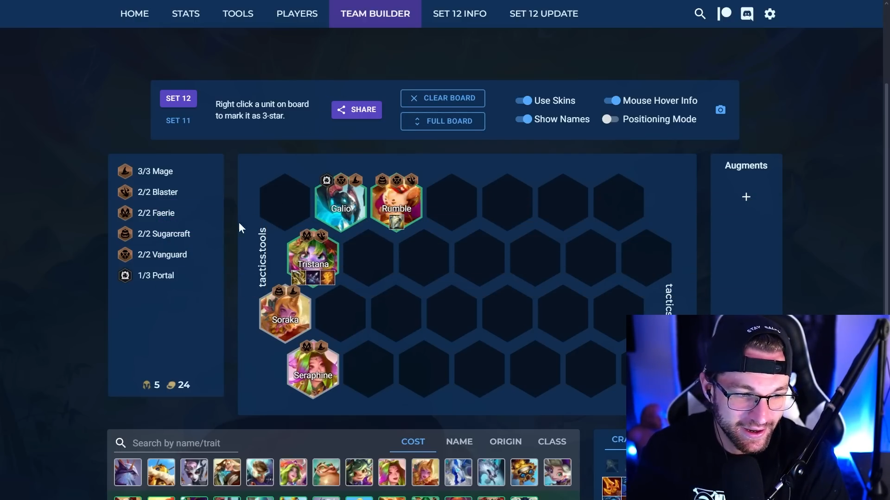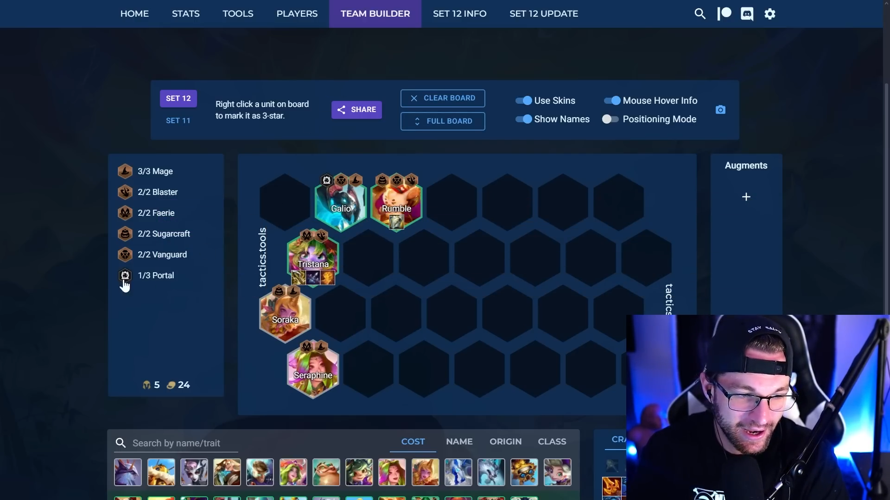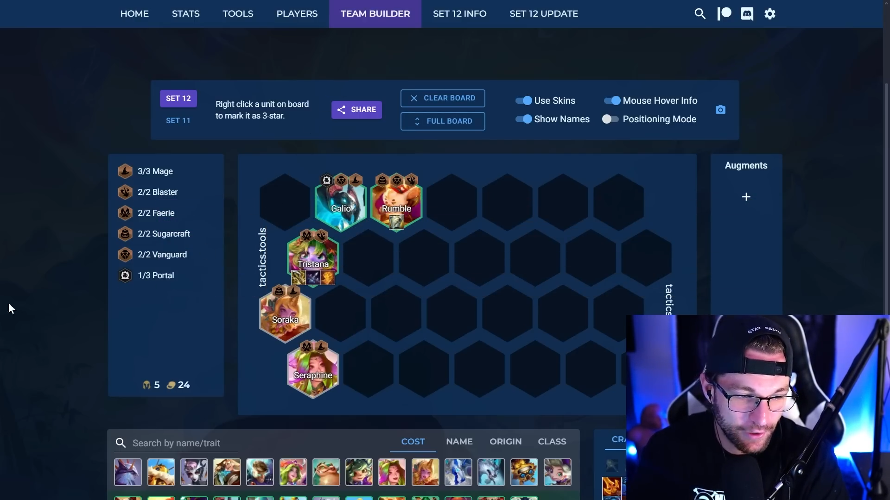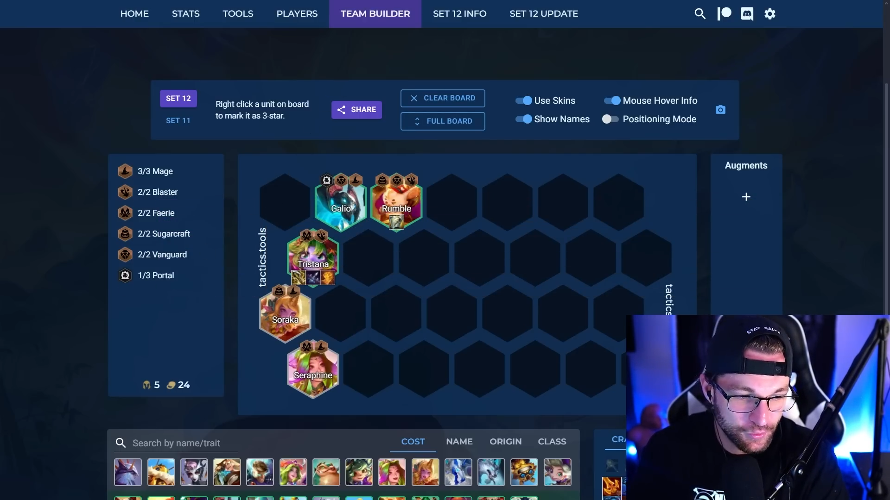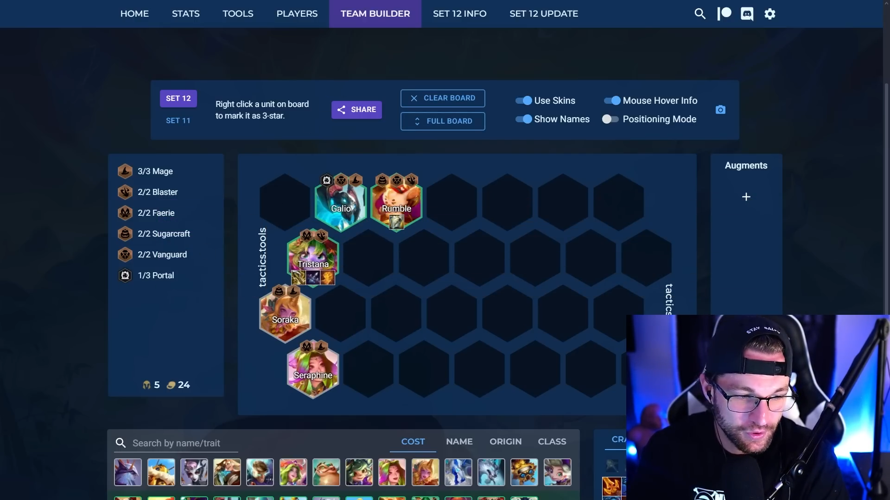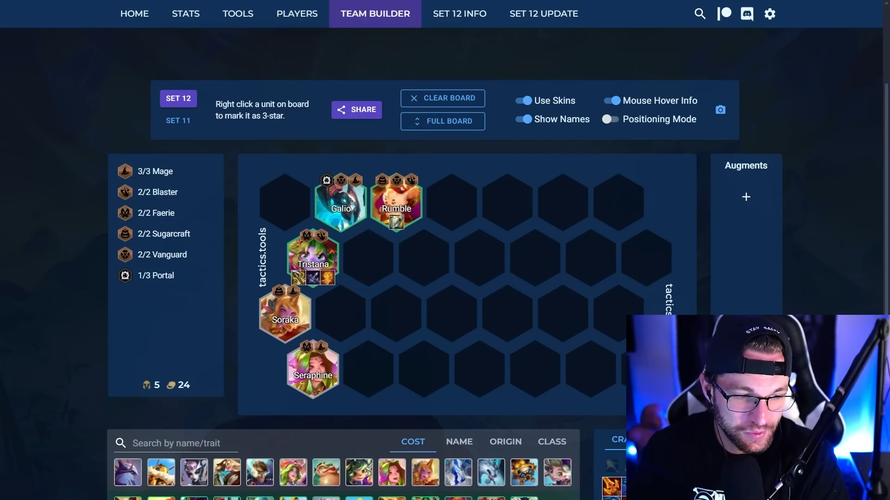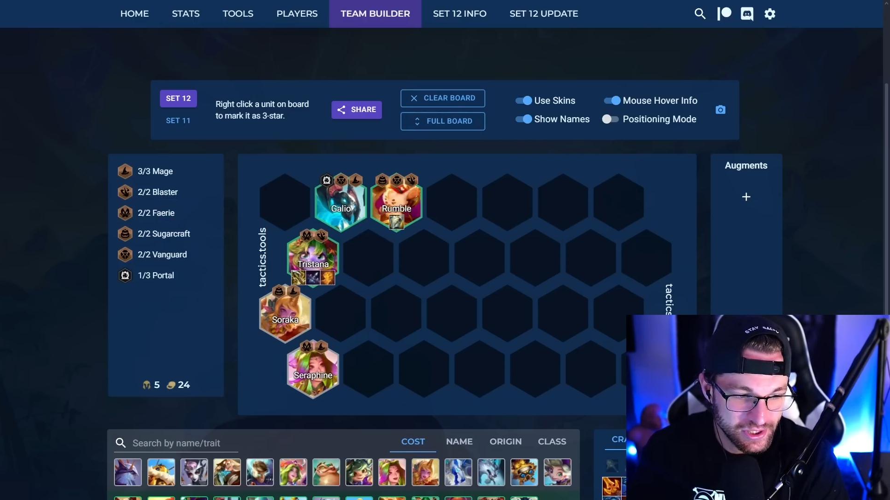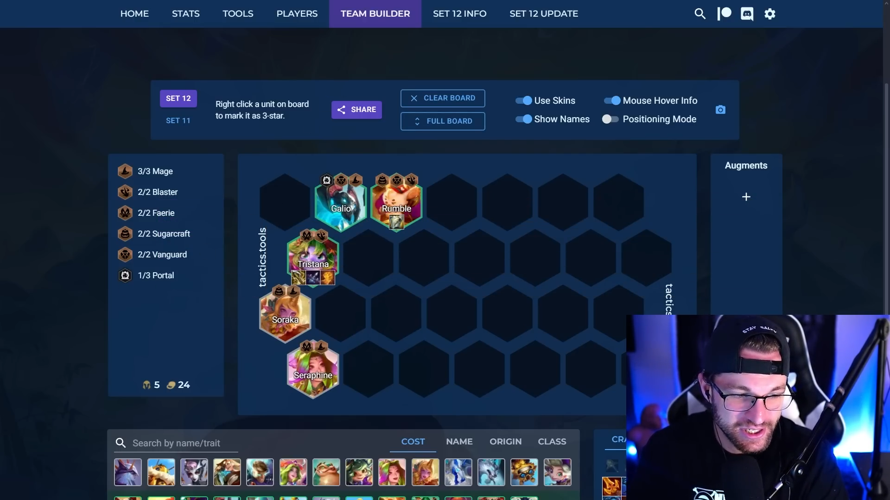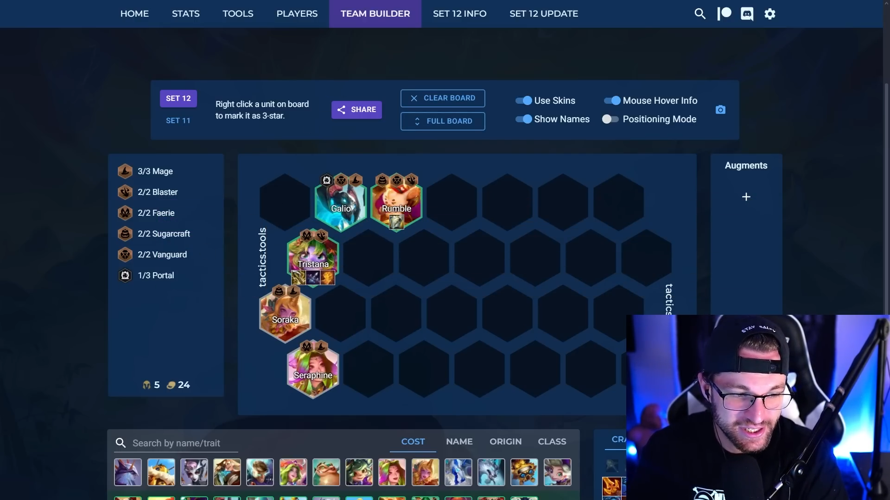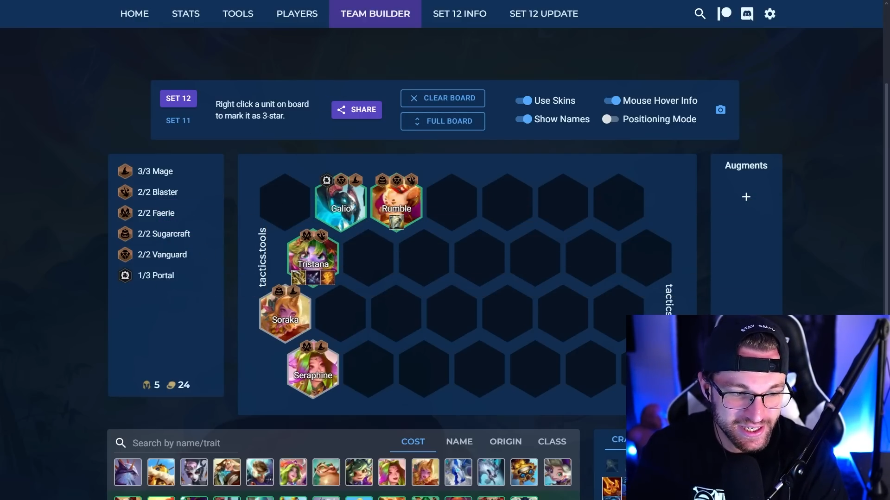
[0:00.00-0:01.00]
I would really
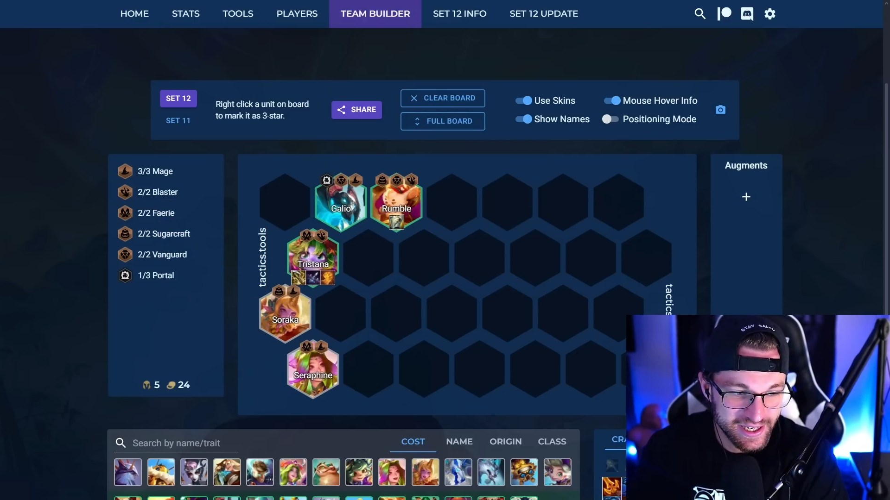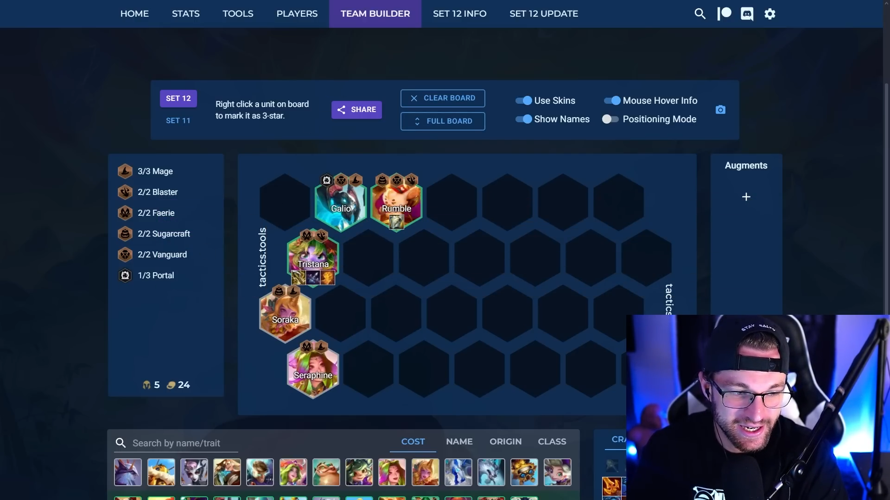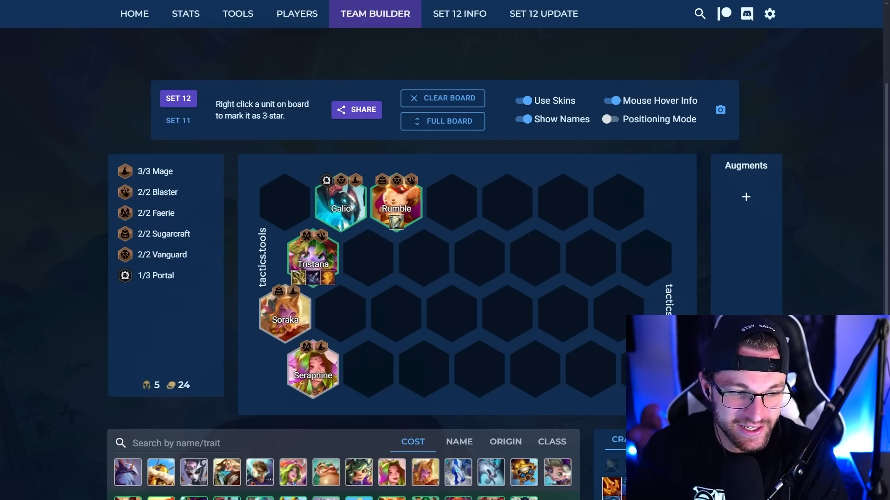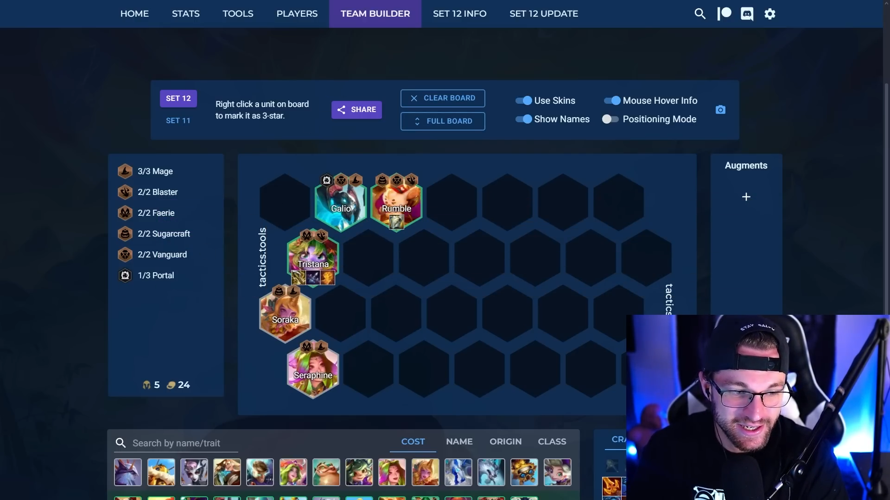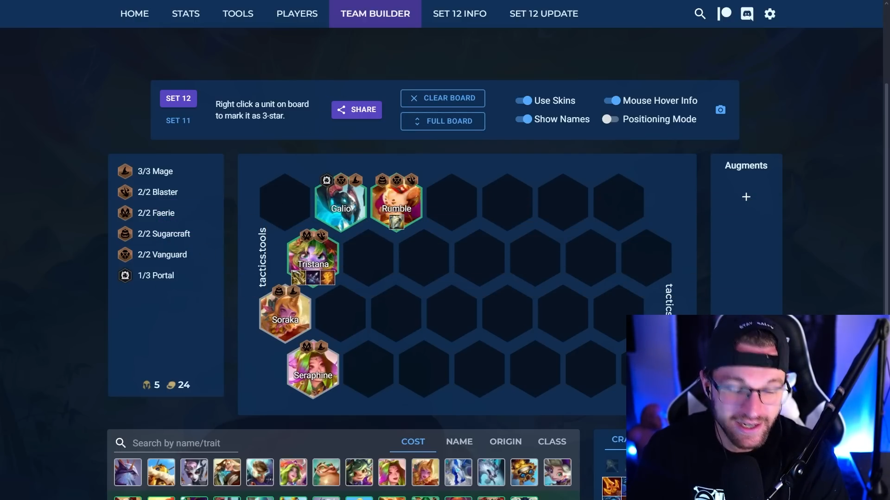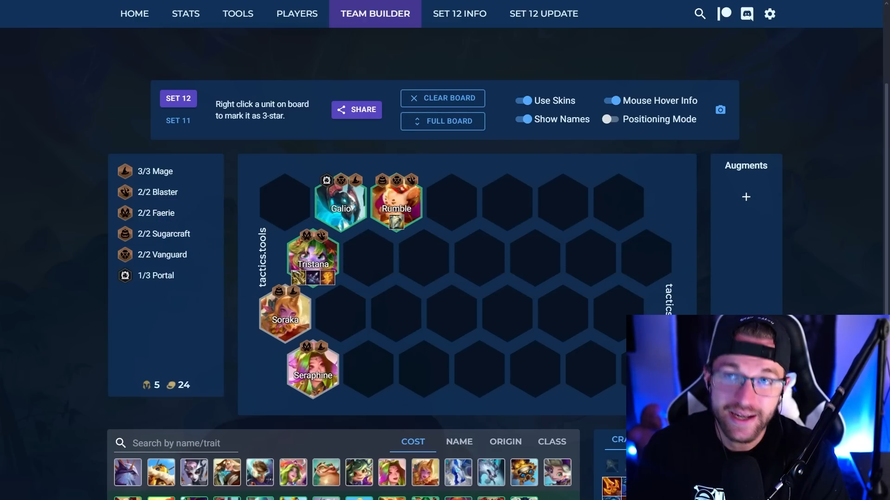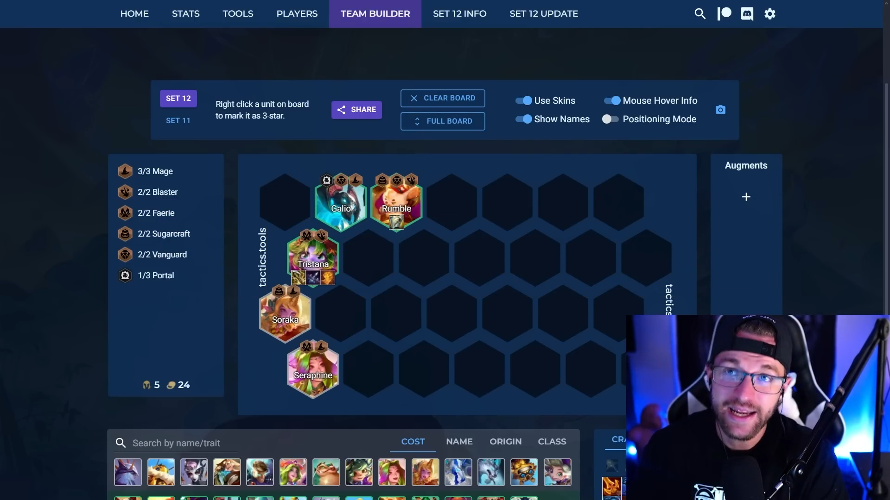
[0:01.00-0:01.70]
appreciate to see you guys there.